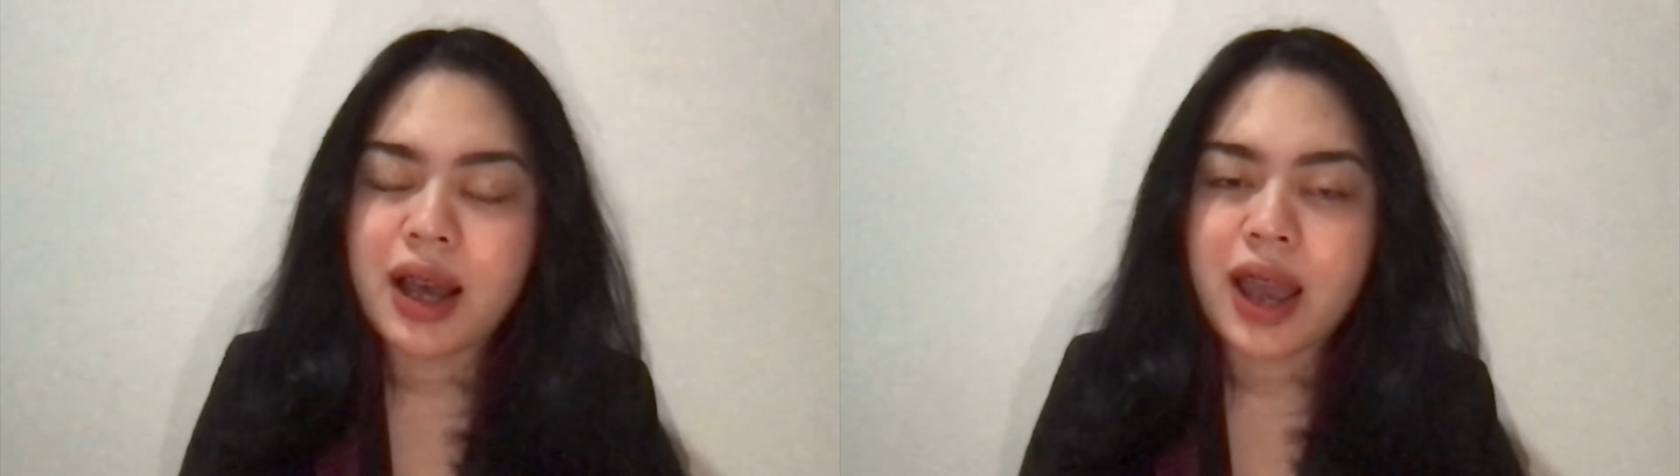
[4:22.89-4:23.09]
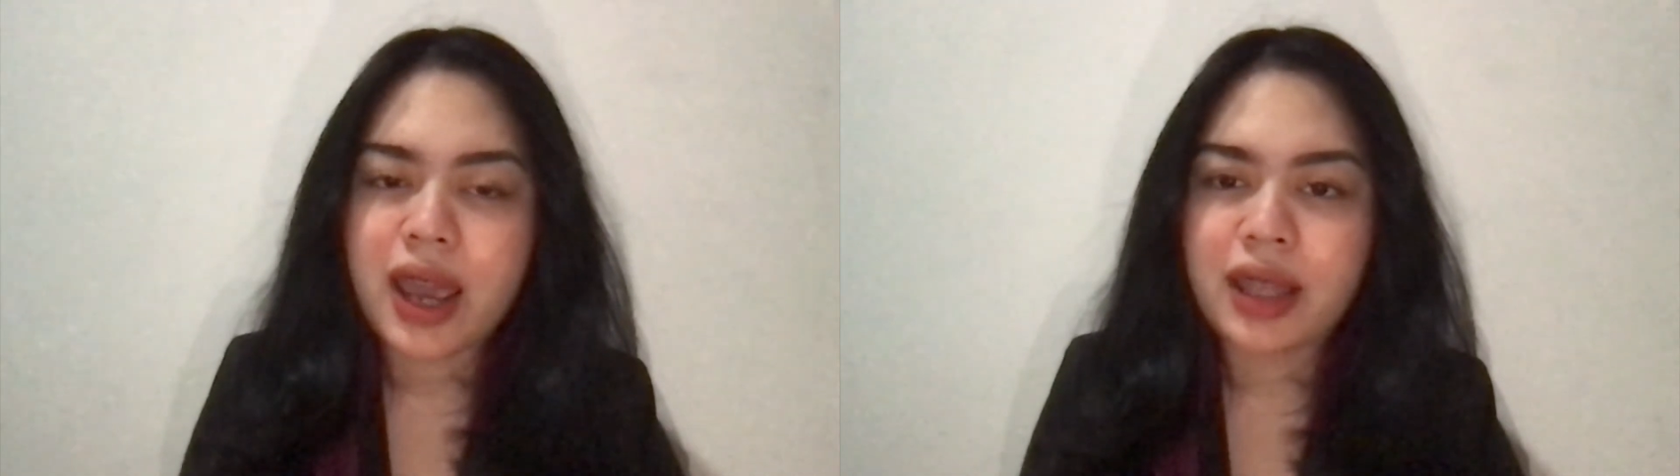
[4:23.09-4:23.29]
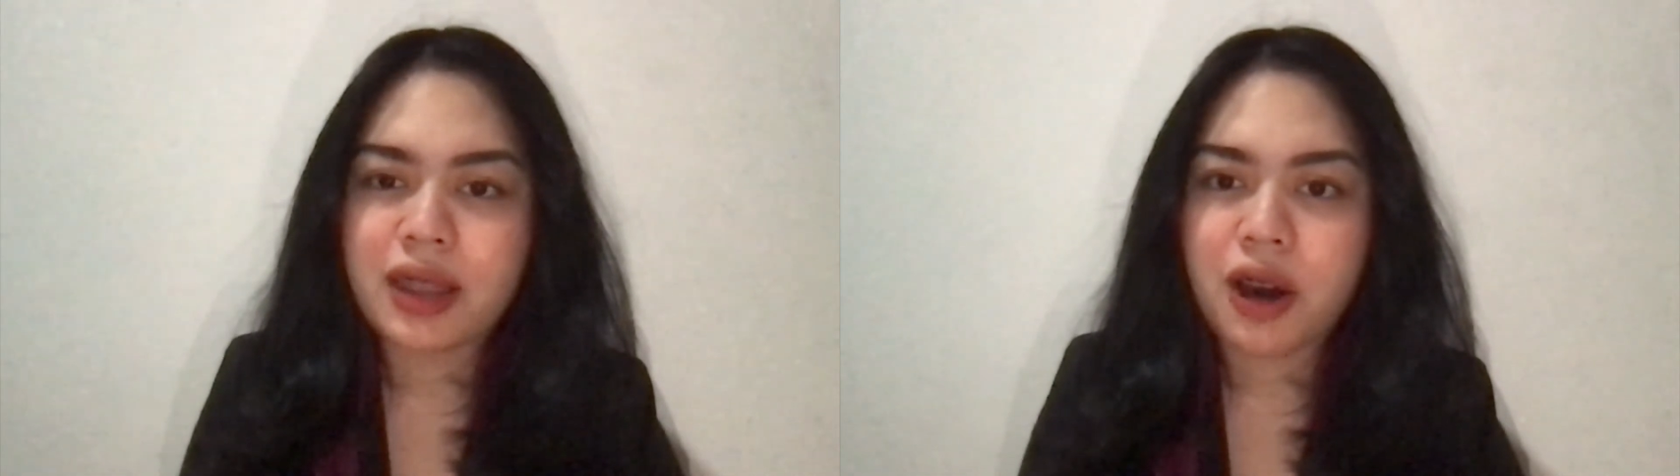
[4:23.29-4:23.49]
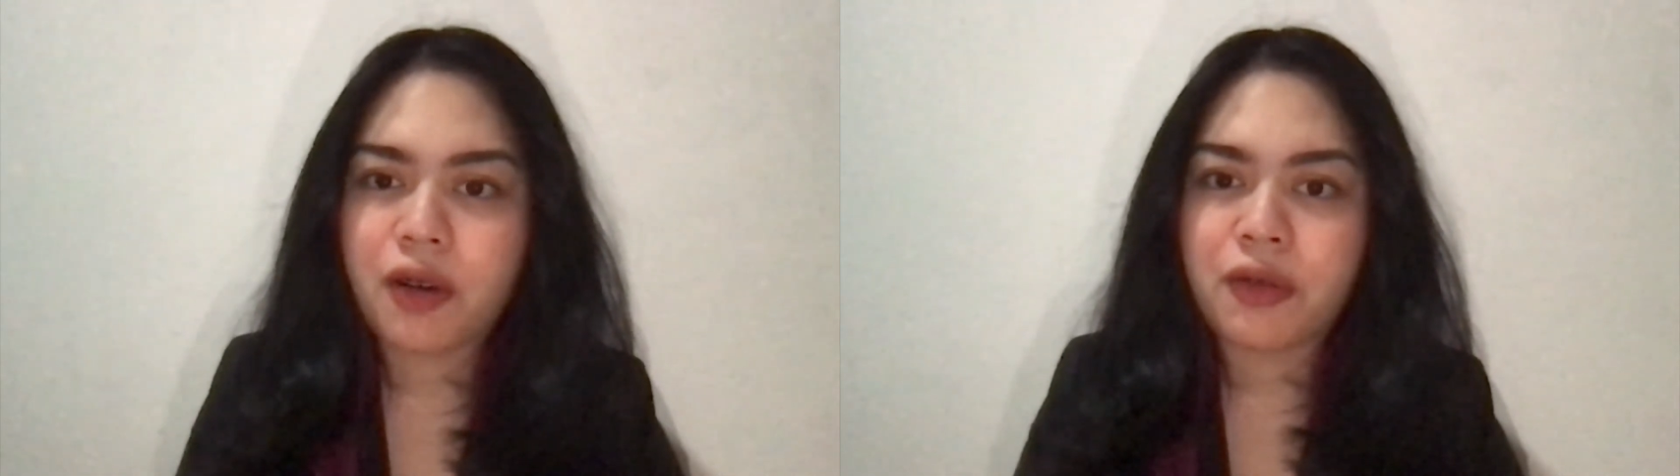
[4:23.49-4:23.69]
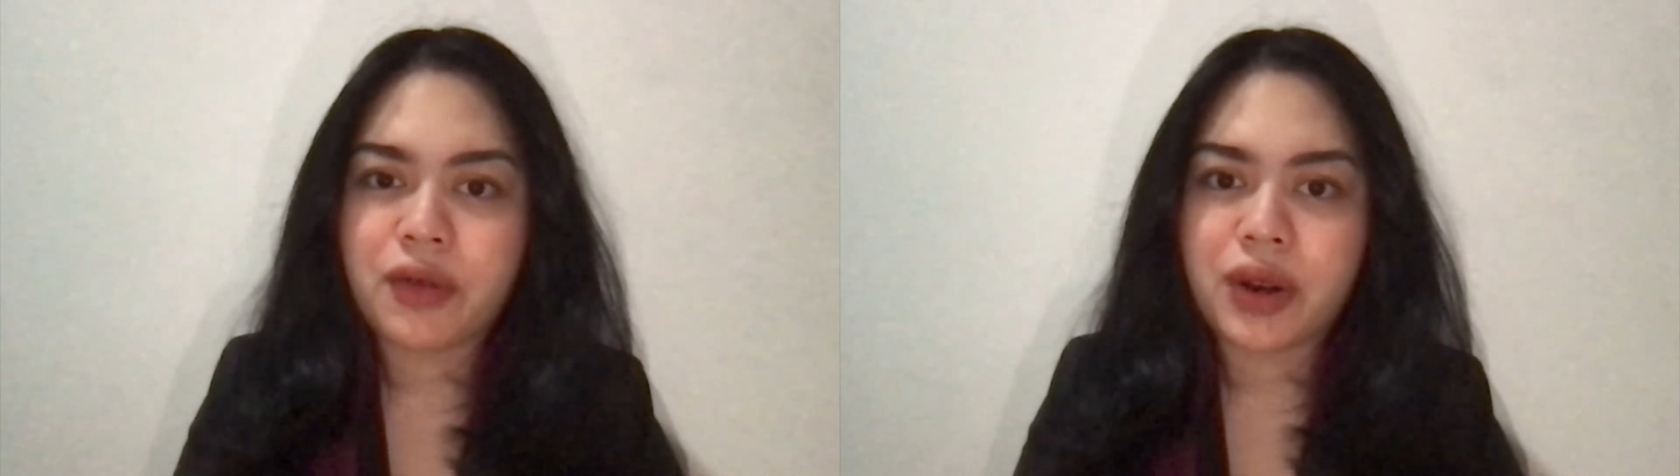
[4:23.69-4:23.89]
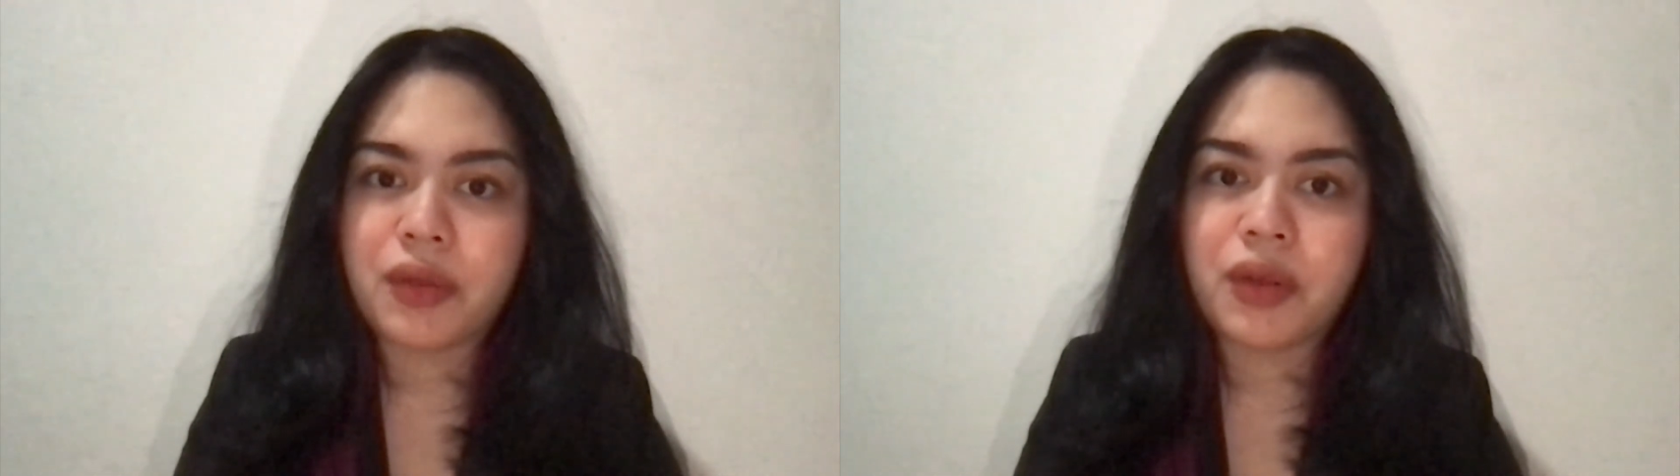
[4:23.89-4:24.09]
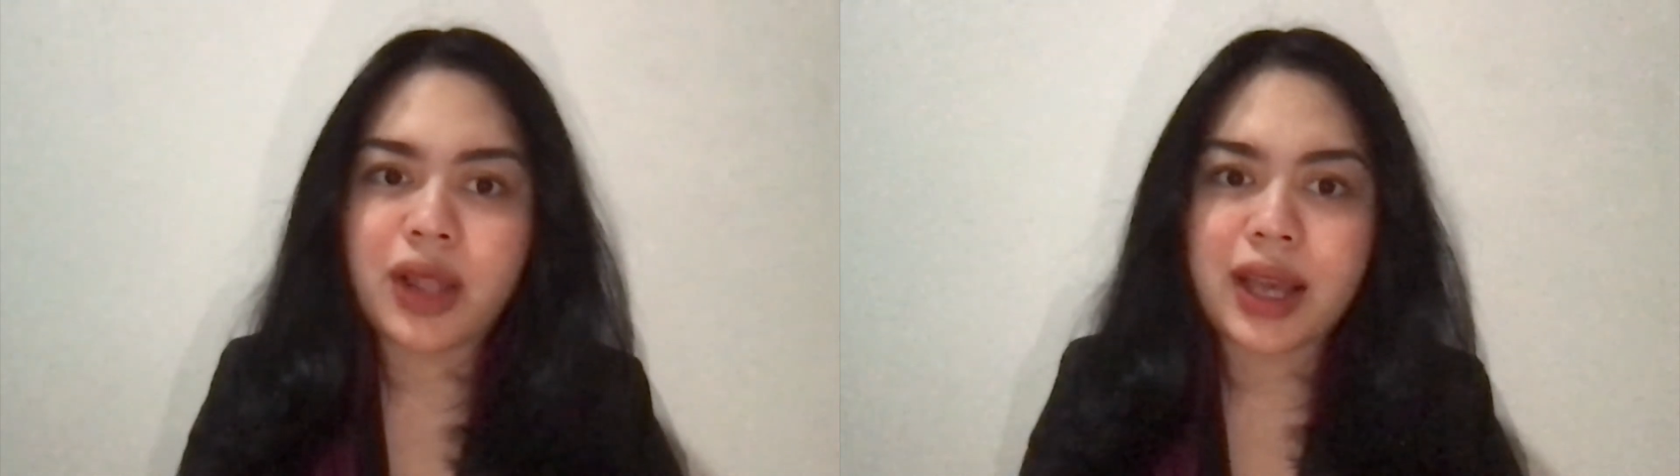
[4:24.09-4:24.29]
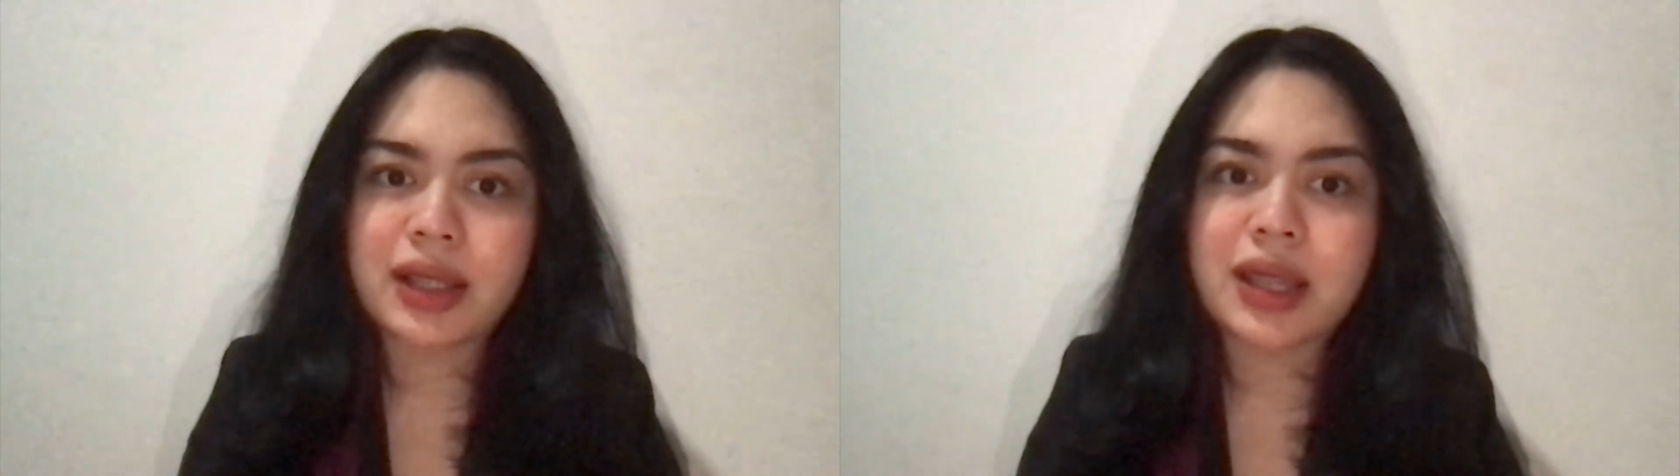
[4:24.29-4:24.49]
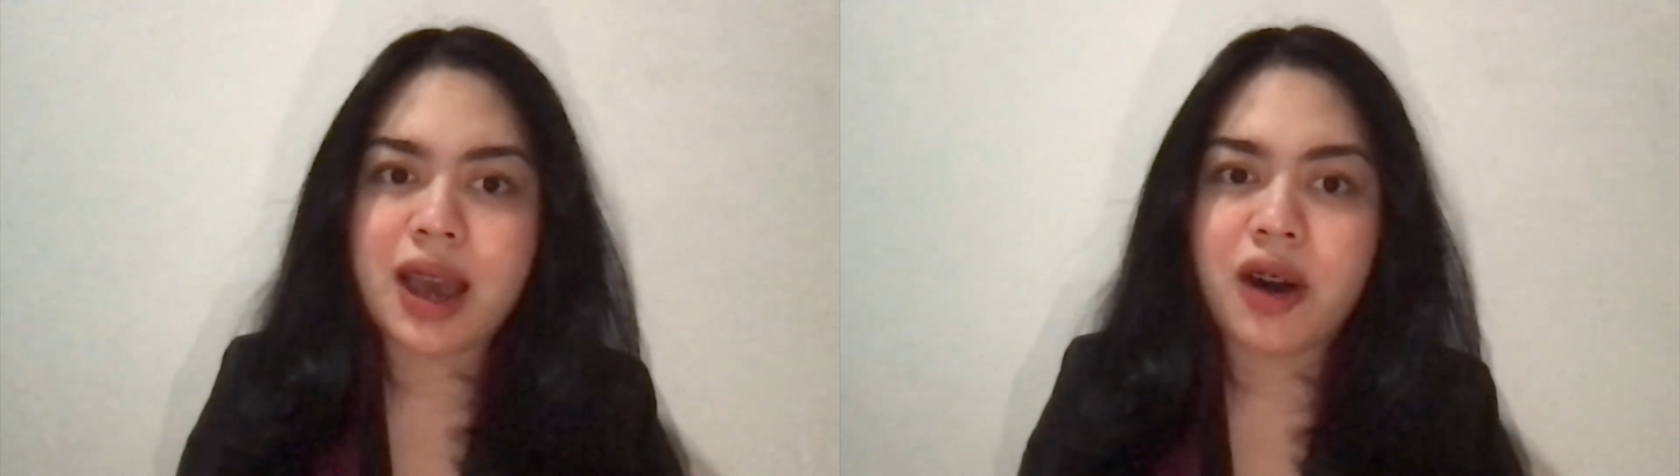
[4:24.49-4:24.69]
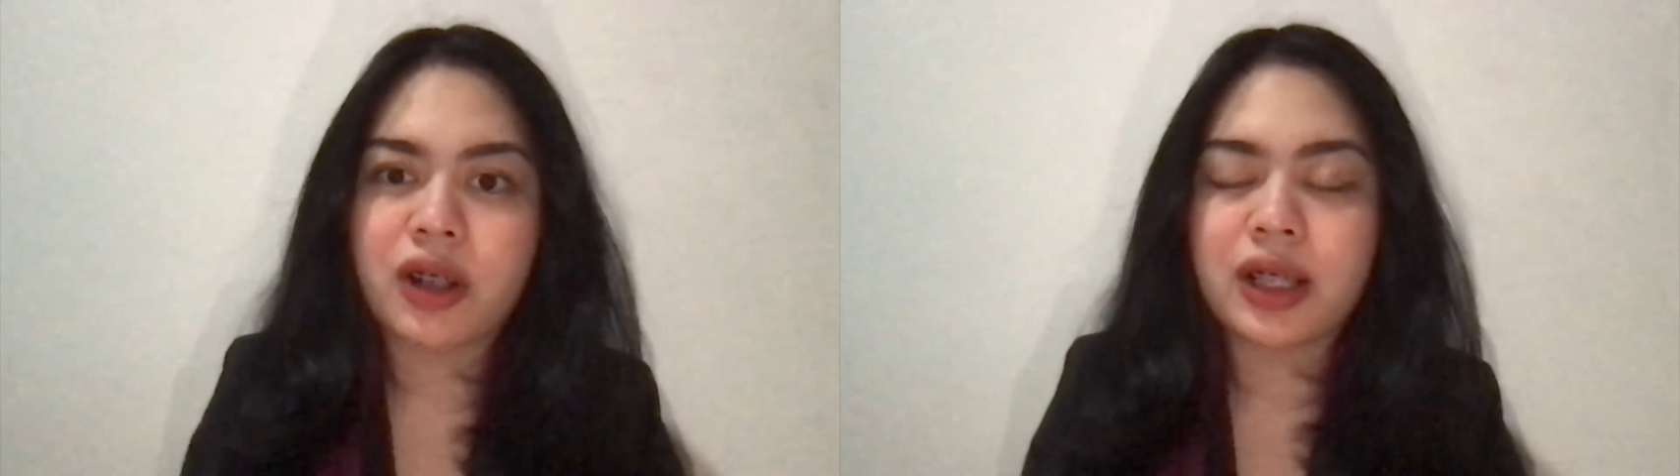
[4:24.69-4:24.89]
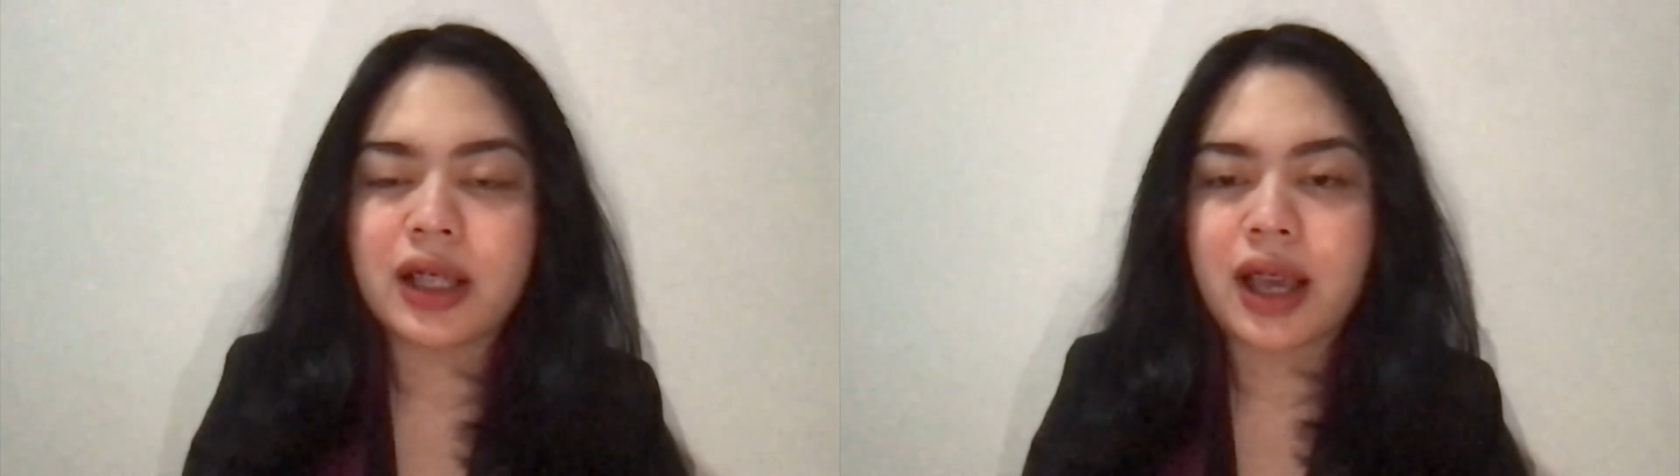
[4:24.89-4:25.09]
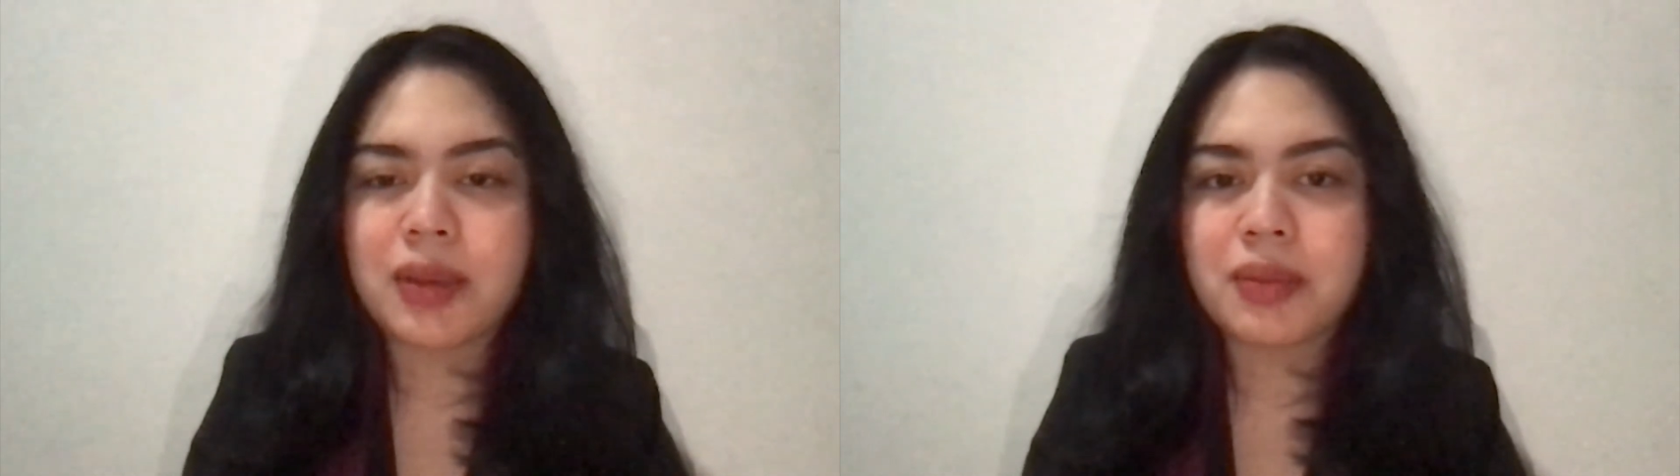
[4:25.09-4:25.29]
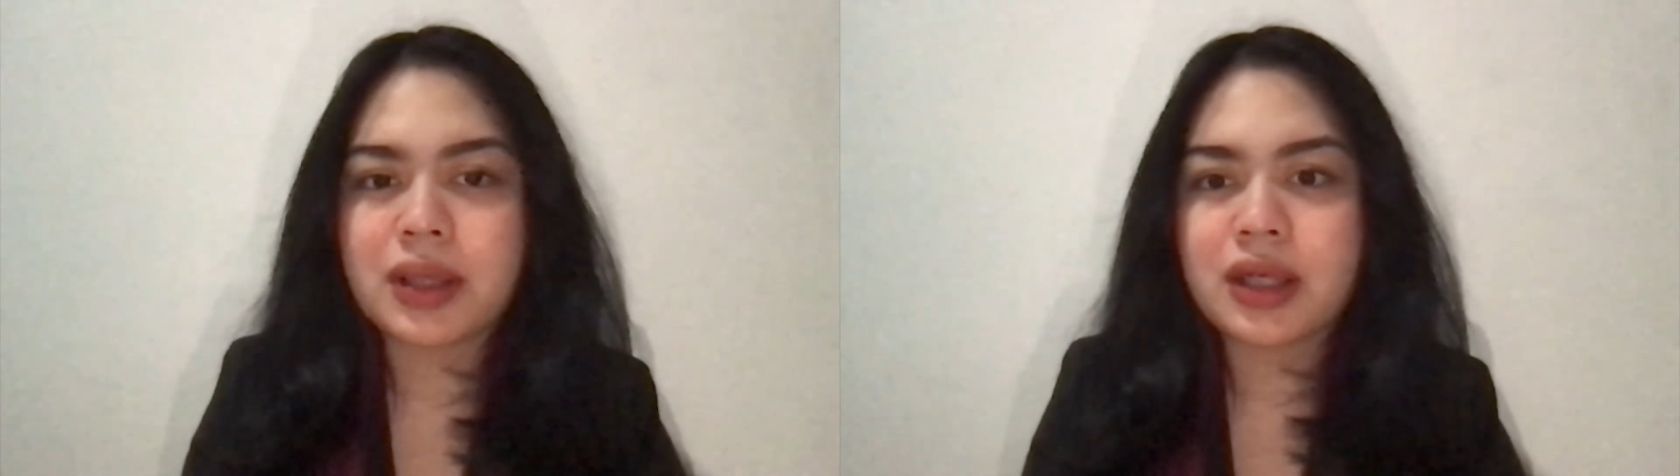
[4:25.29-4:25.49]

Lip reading: rate of rainfall as the hot climate